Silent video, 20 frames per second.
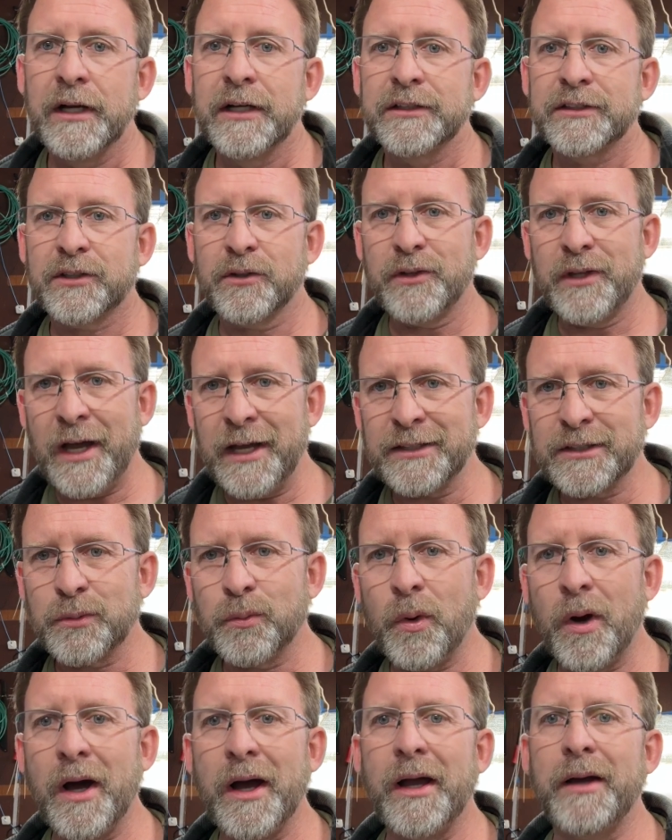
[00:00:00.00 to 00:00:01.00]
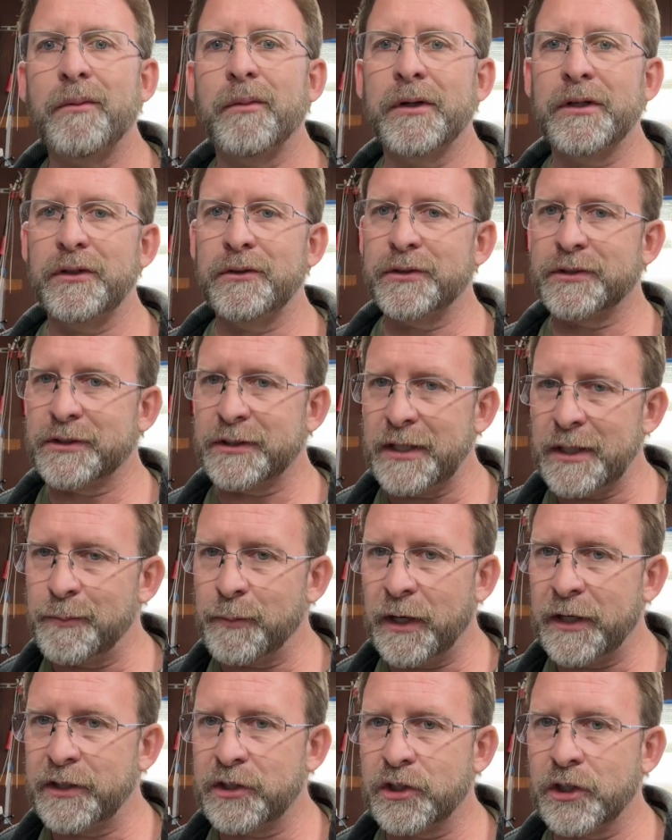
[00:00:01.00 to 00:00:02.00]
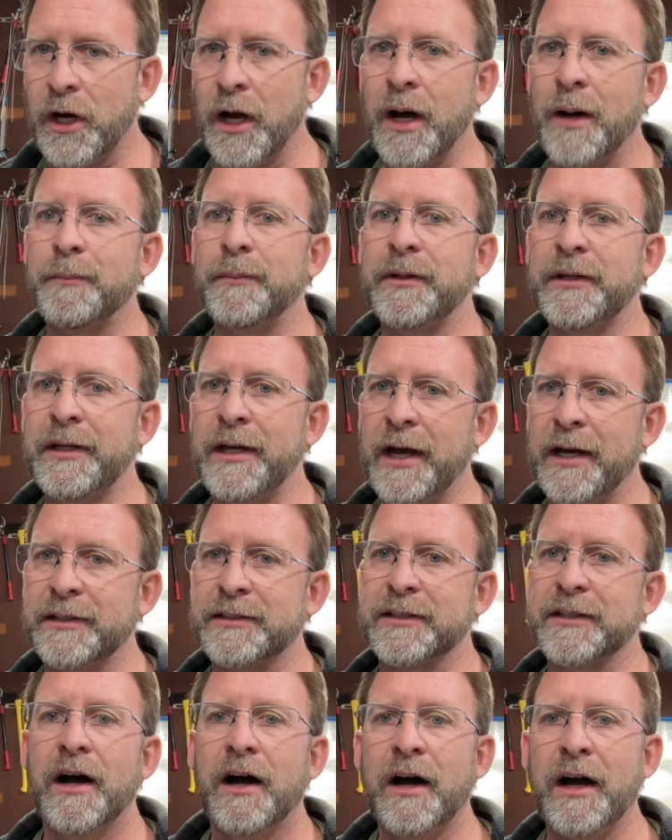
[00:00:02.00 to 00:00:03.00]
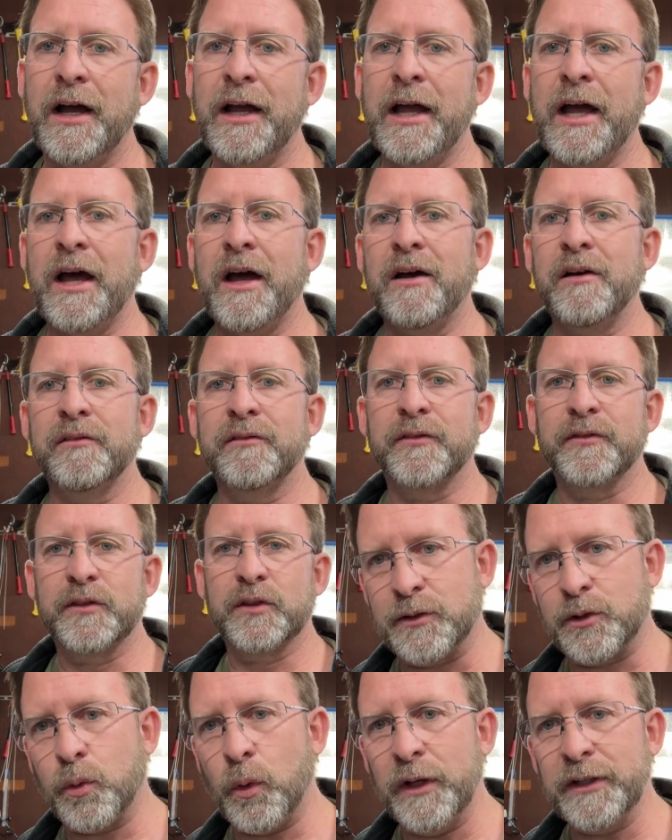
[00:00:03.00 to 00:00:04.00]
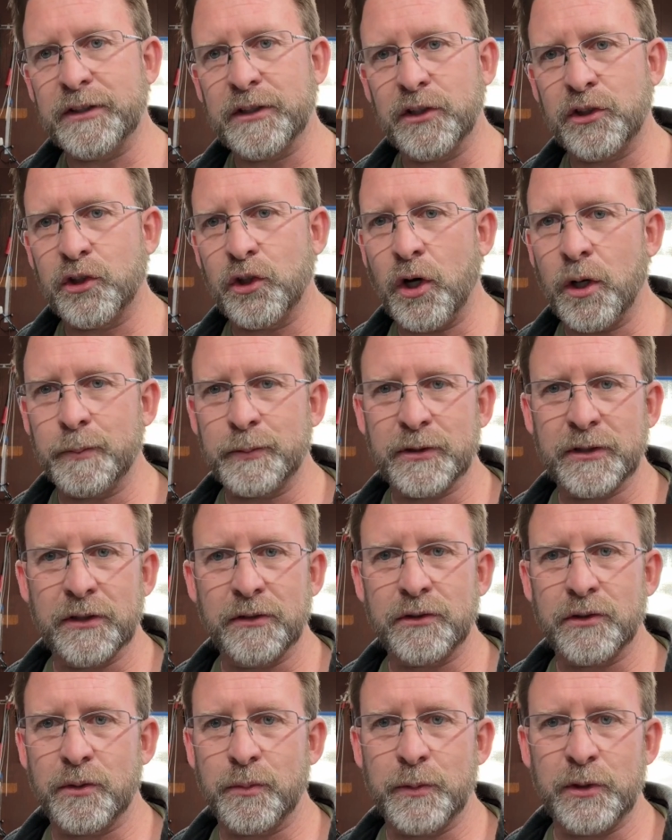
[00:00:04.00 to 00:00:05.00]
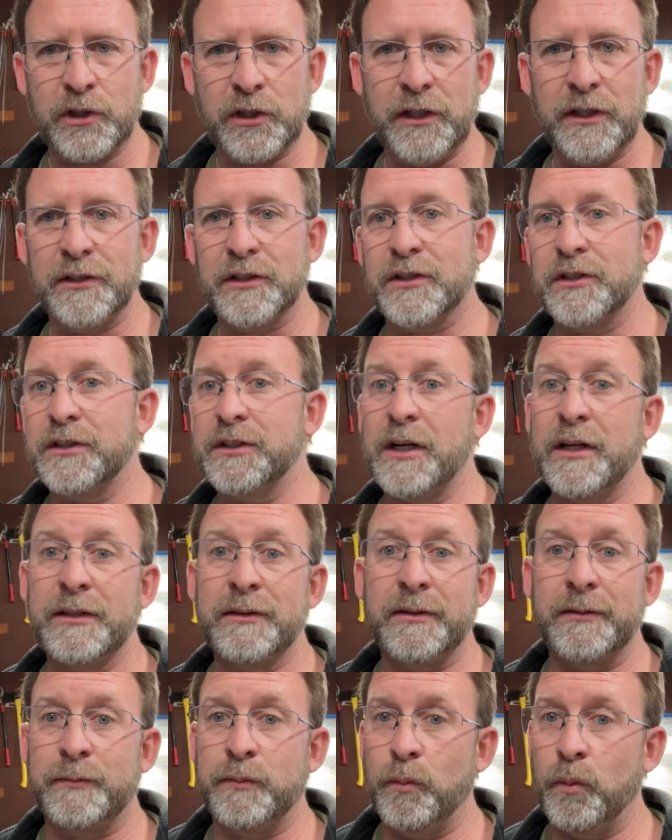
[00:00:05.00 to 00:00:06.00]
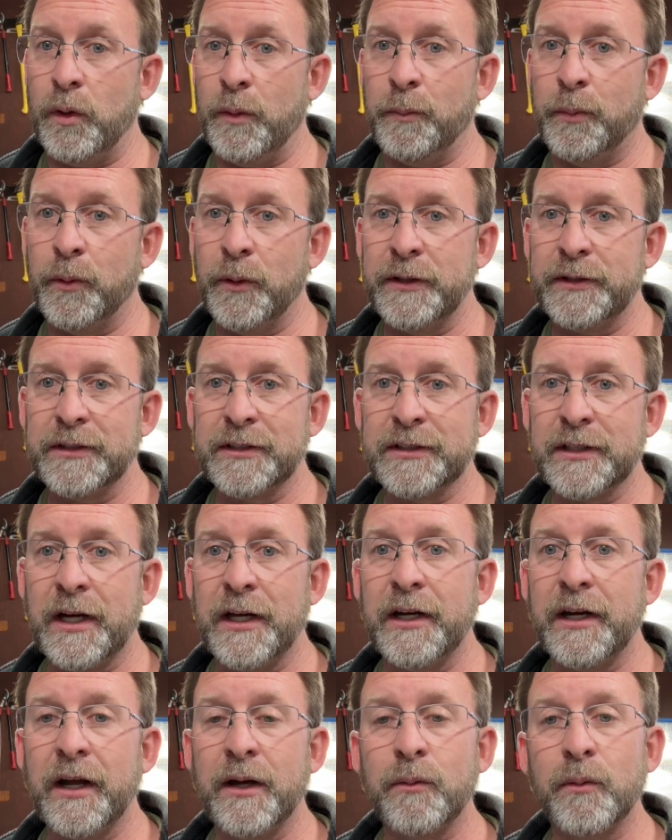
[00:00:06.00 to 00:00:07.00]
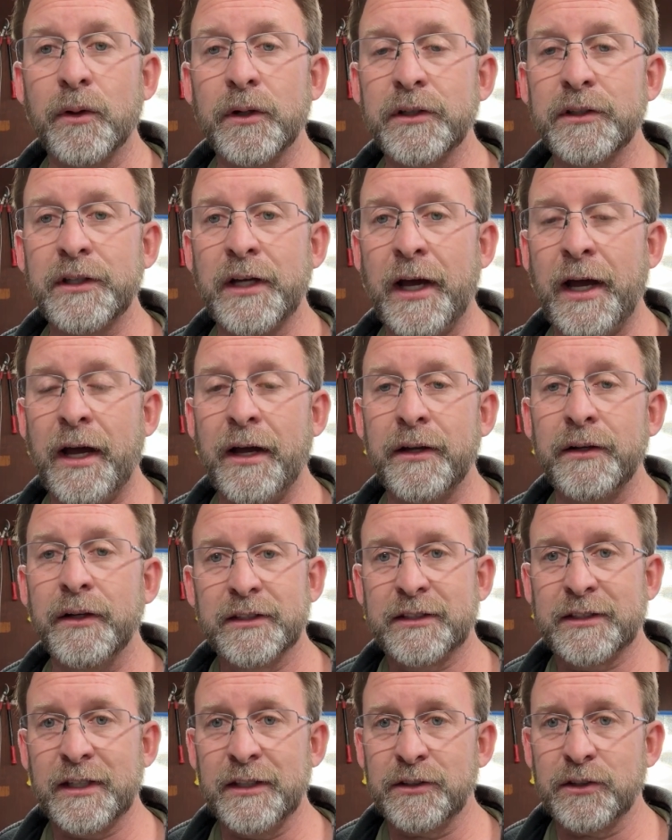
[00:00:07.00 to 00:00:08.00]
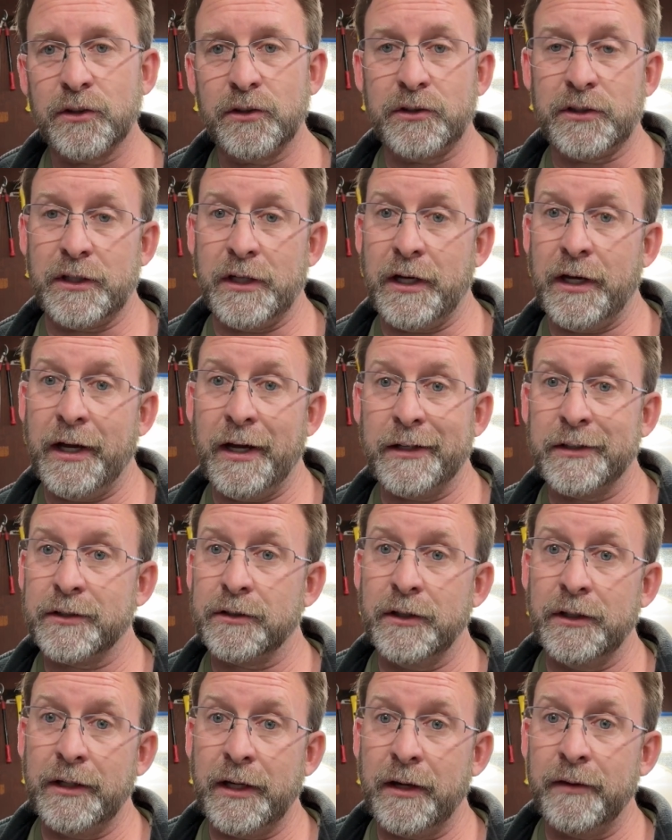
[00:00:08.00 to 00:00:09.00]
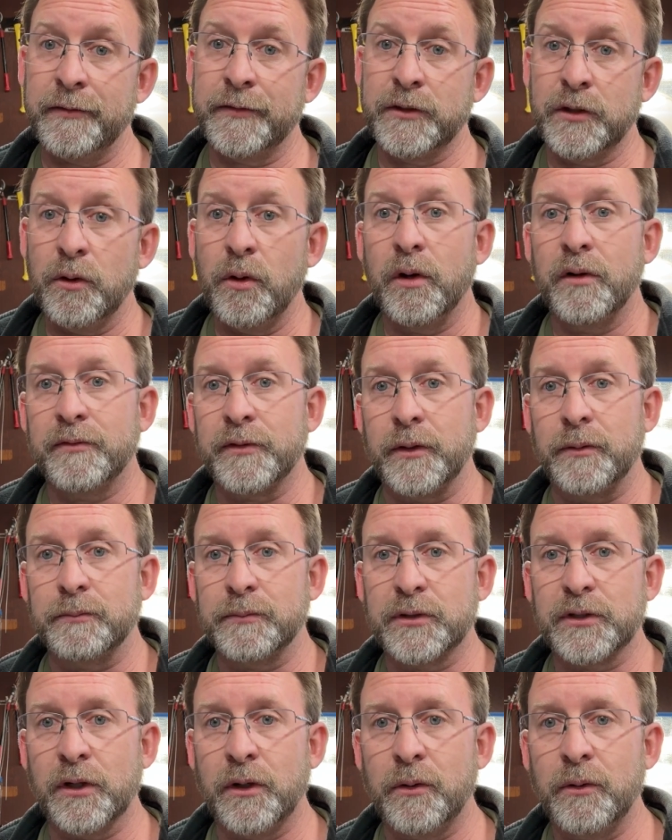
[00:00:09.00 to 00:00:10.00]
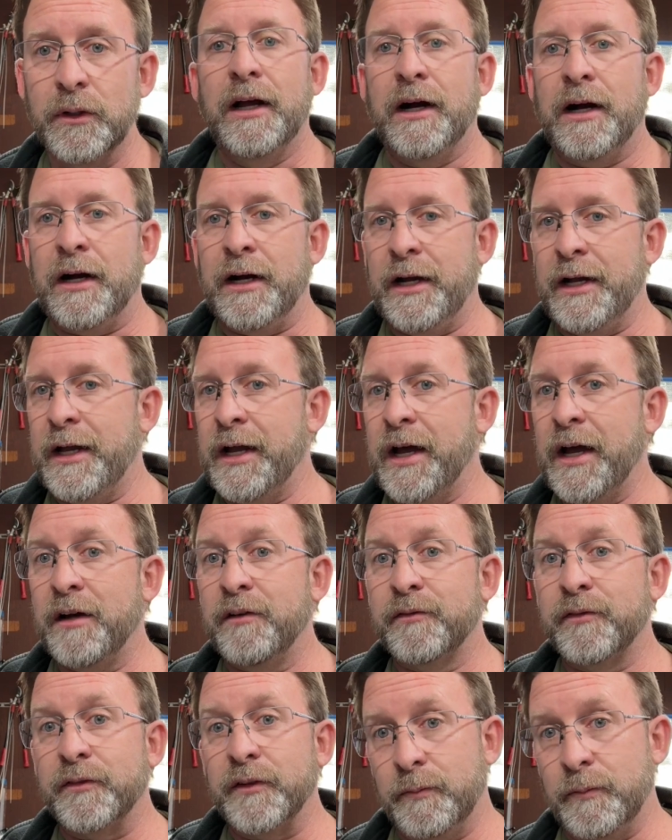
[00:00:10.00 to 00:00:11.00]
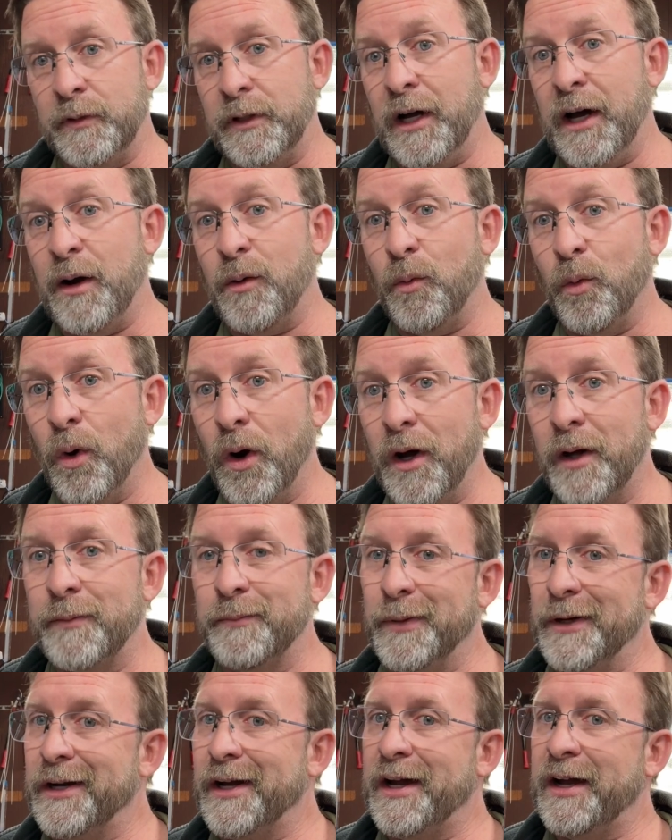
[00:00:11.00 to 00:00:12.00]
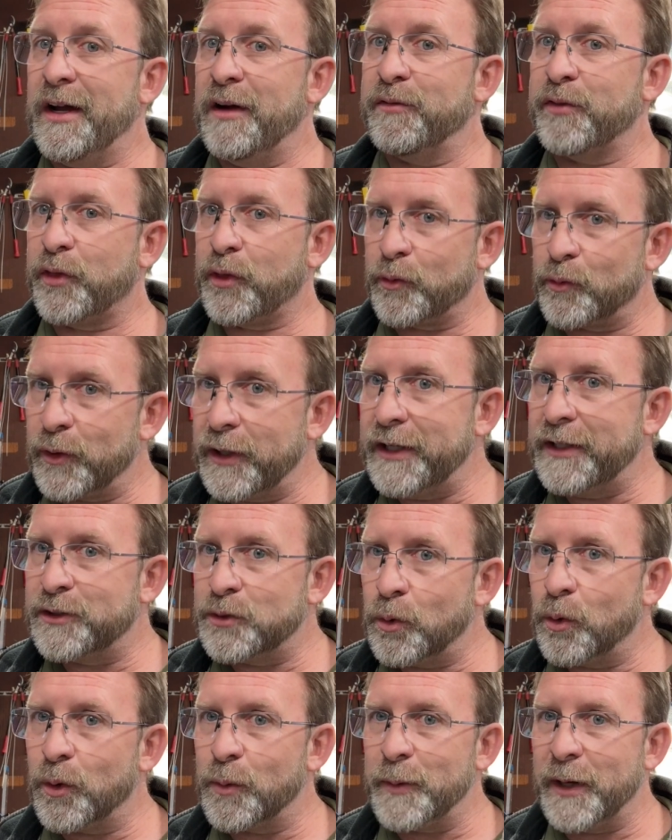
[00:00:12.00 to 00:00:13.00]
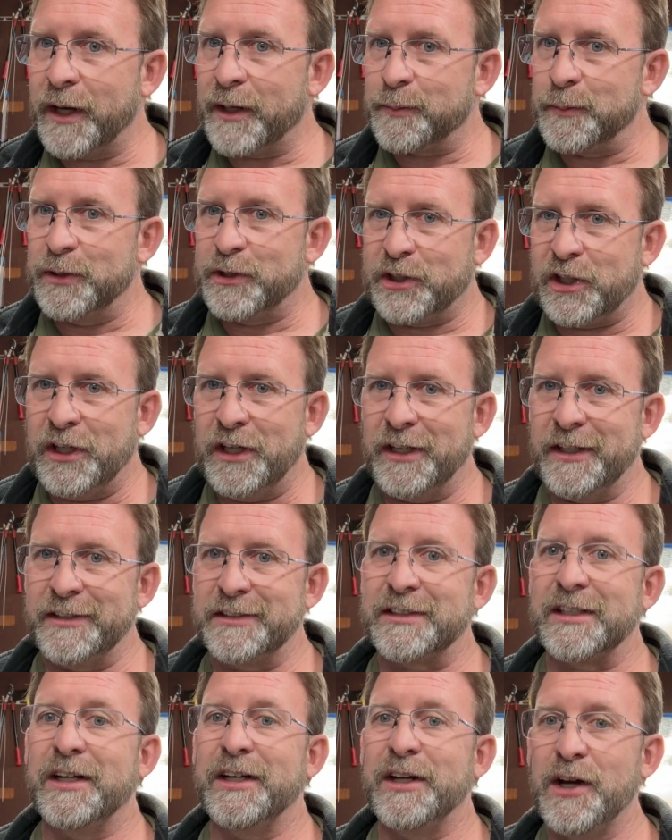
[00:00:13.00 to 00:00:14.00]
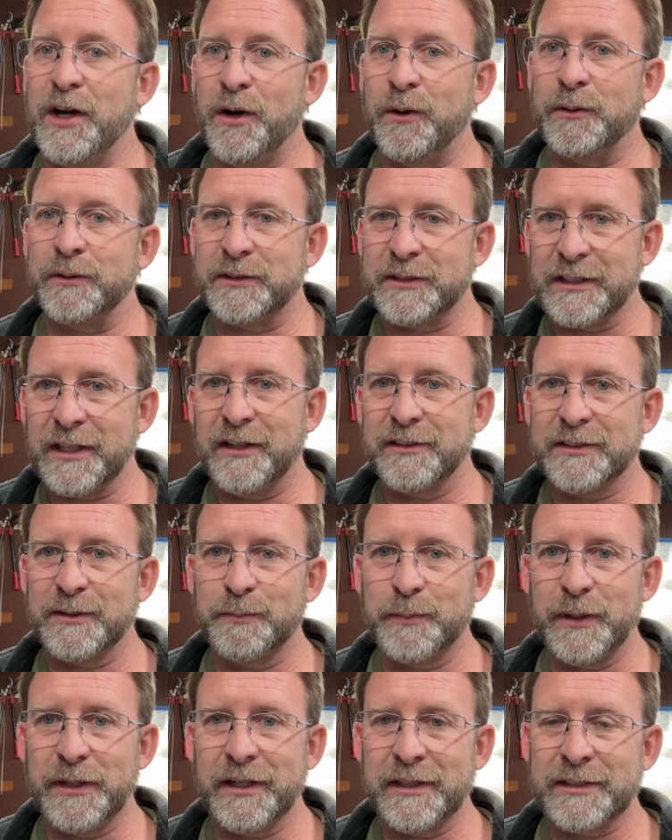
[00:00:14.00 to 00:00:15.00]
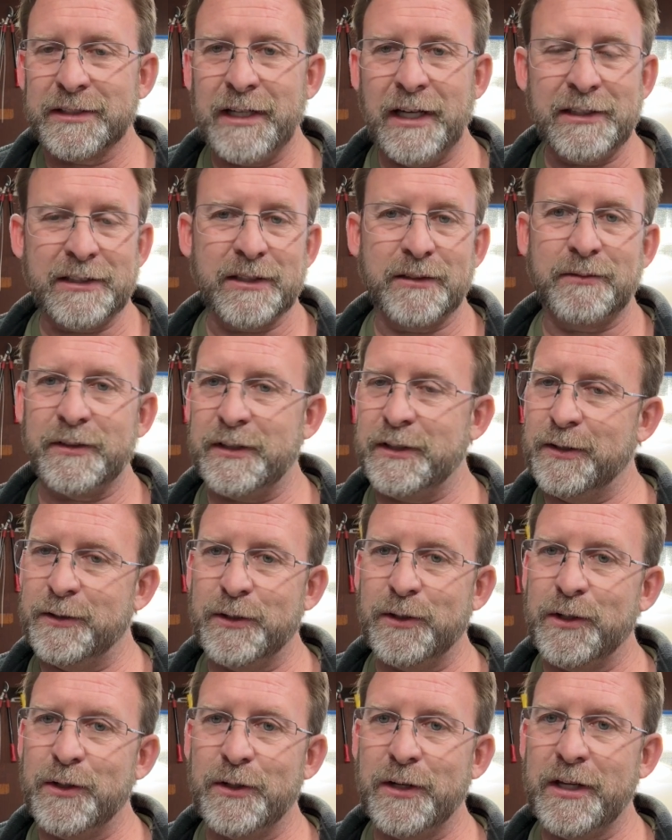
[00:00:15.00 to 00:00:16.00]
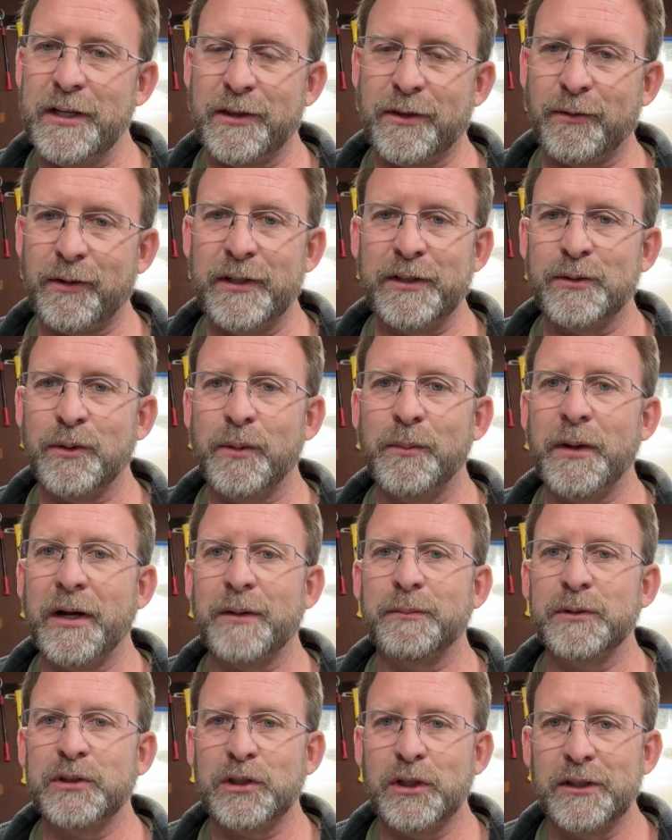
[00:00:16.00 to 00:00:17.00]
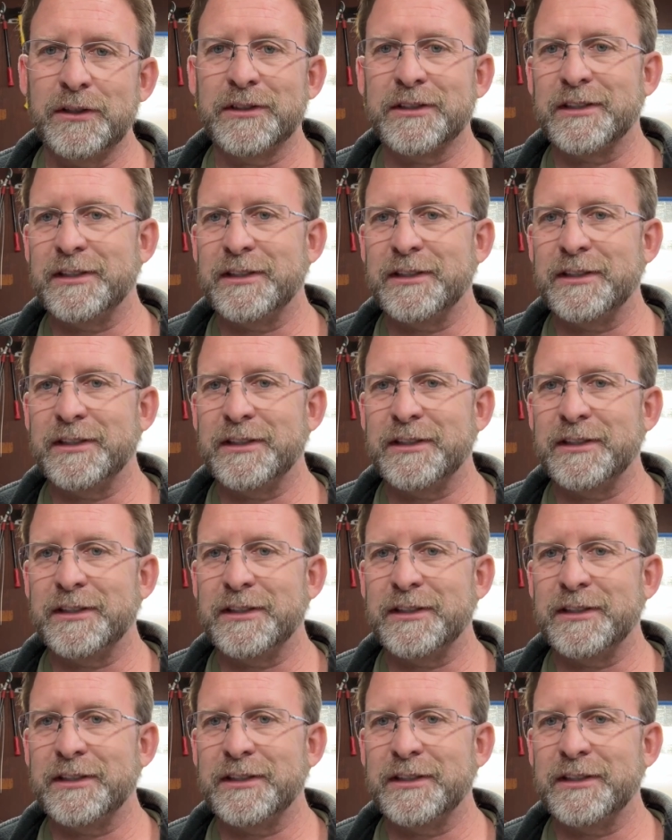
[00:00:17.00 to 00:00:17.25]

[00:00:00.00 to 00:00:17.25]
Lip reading: So that's why when you see my shop, yes, I have twice as sharp scissor machines, because I at one point decided I wanted to add scissors, and I actually have 2 of them. So I have not 1, but I have 3 Tormek machines. I know it sounds a bit excessive. Do you need 3 Tormek machines?